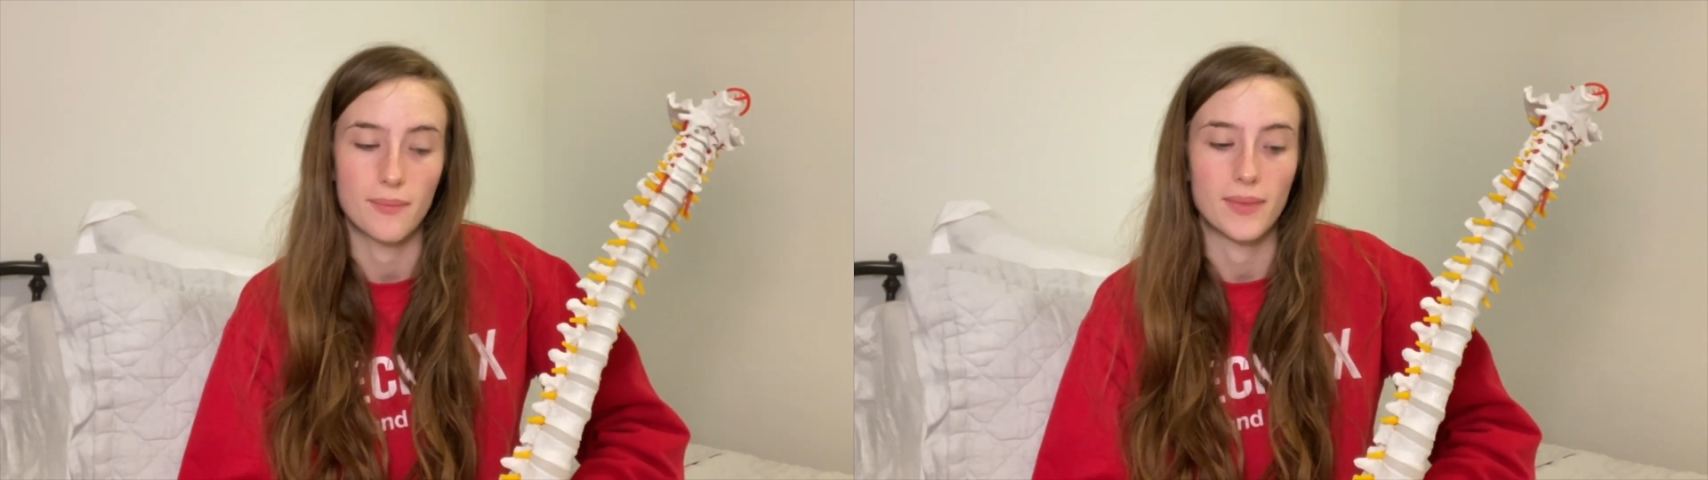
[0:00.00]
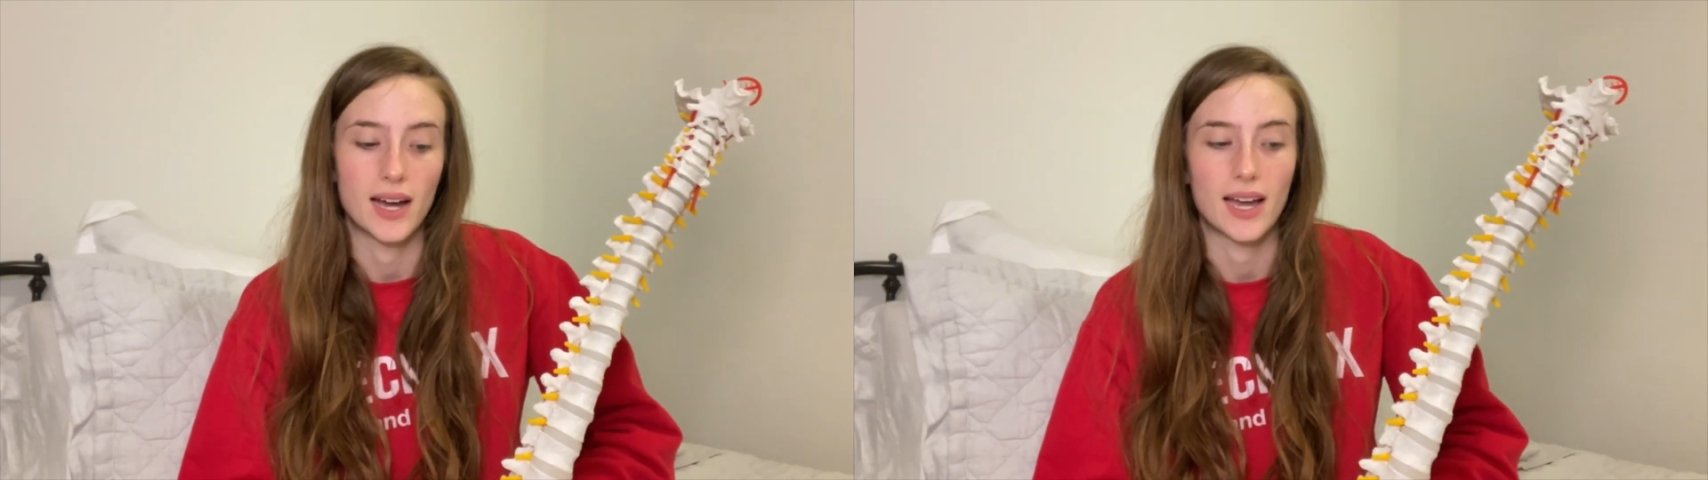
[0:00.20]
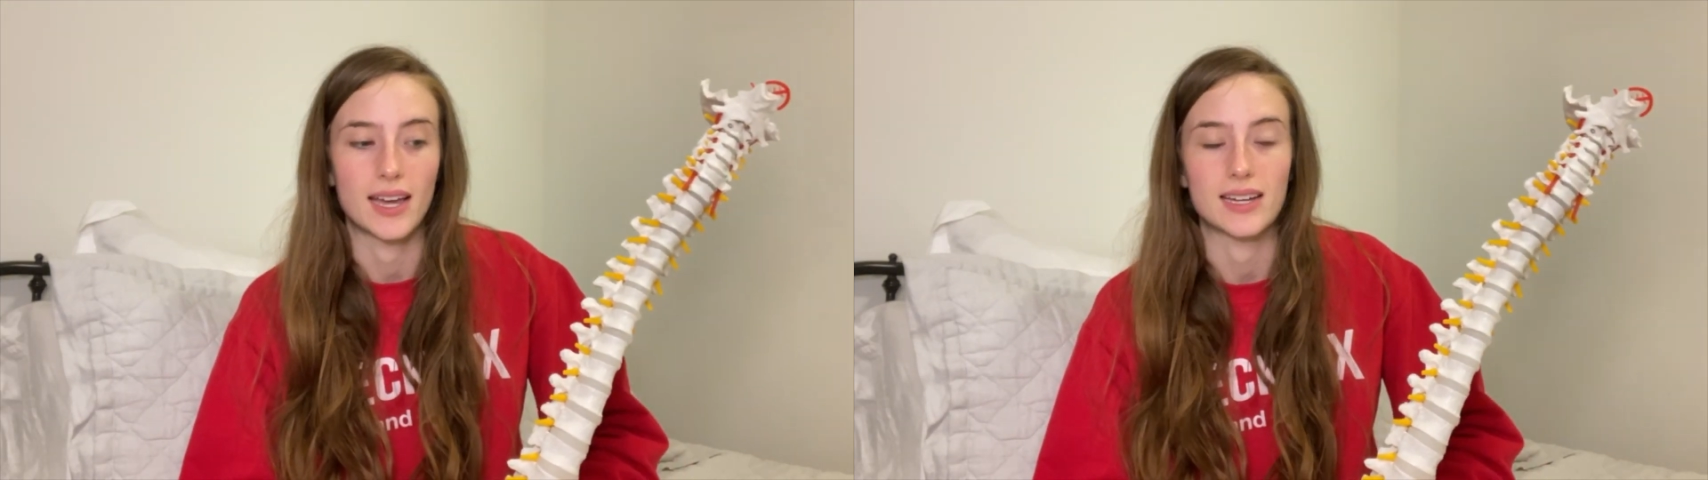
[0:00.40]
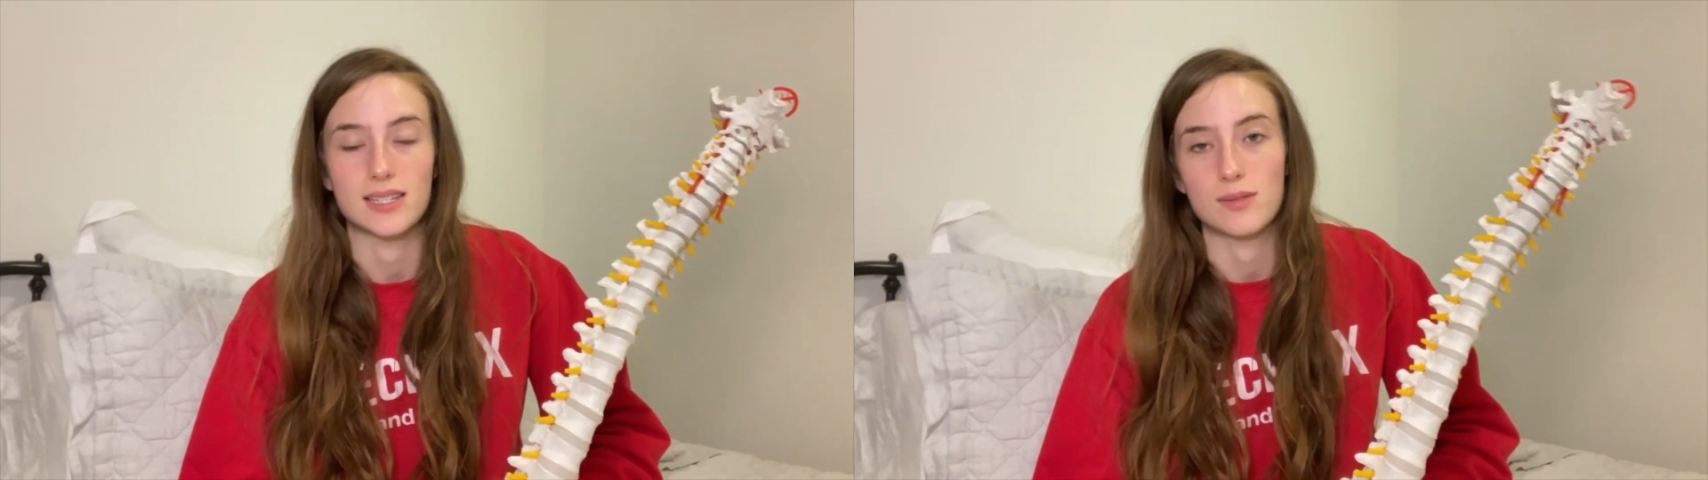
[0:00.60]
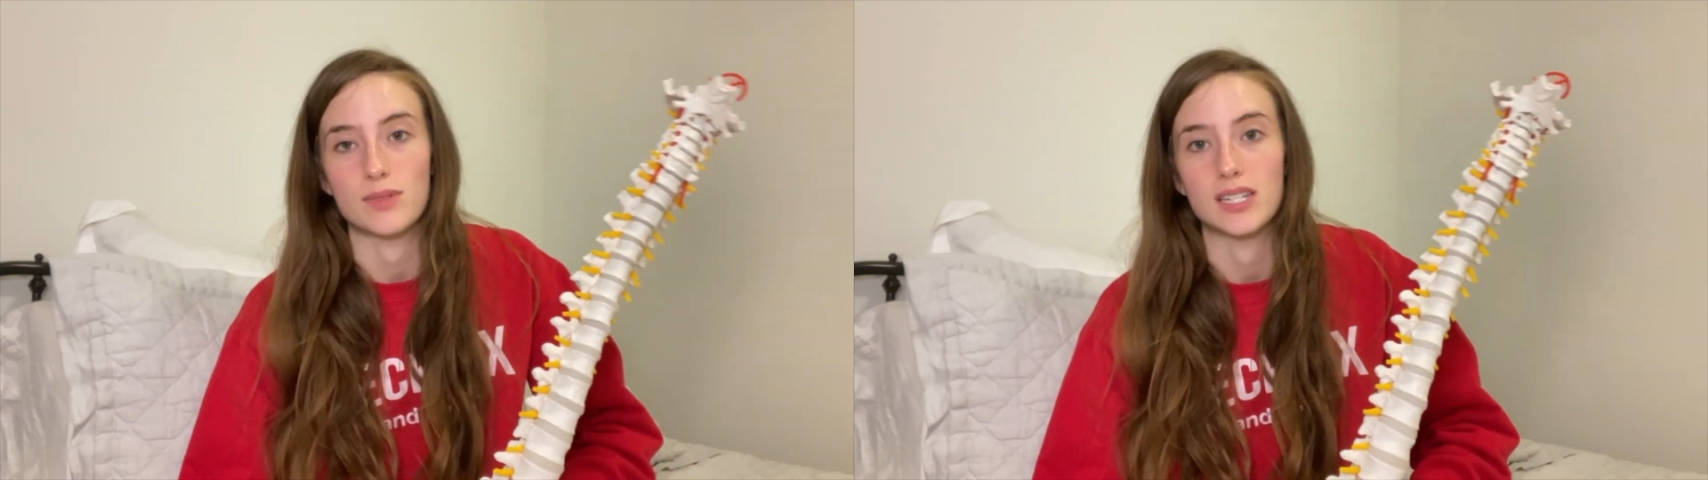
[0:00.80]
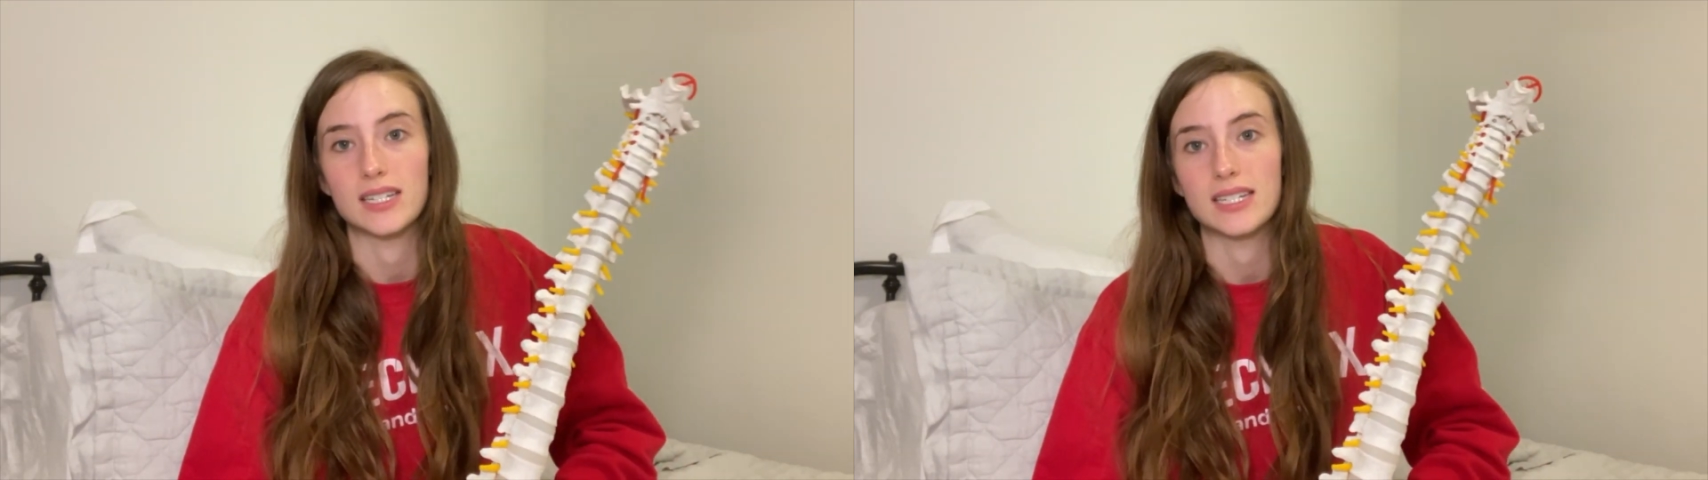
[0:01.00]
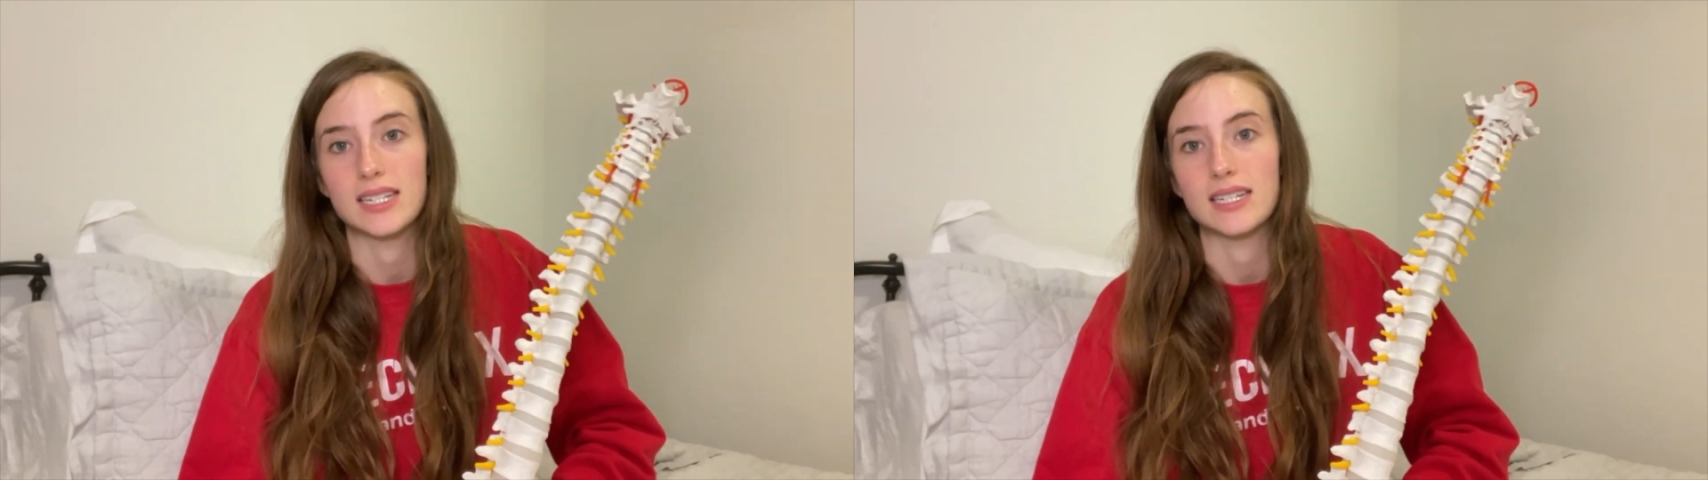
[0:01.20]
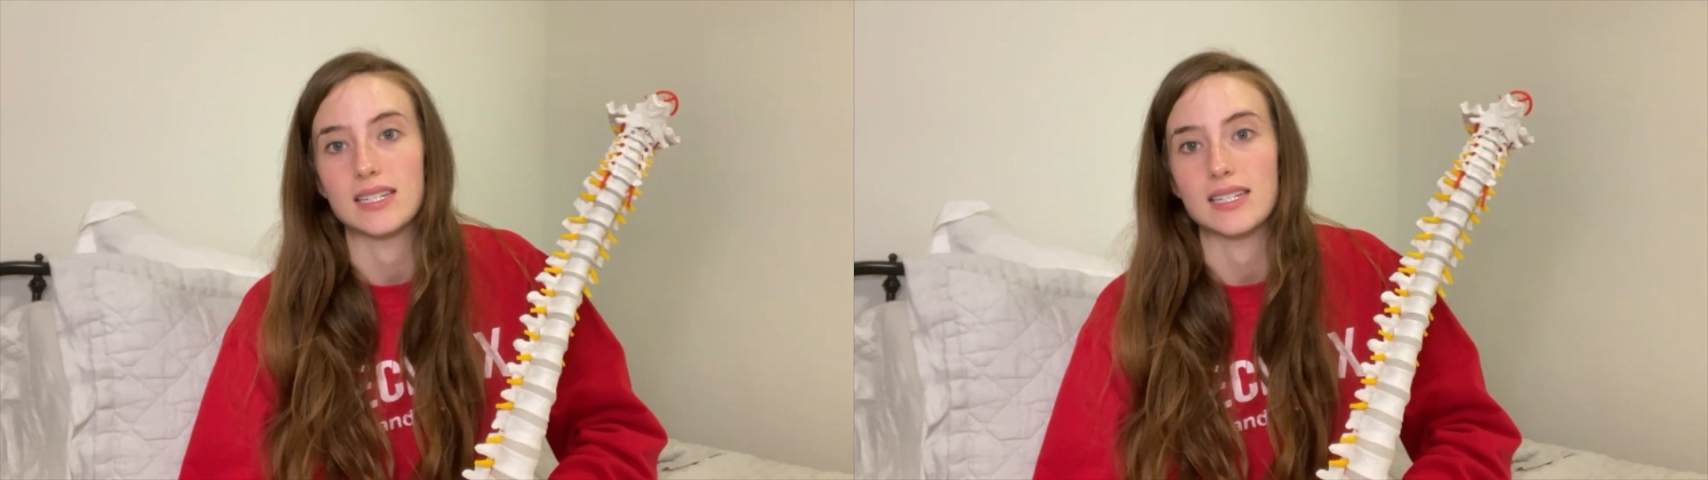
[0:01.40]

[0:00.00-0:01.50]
My husband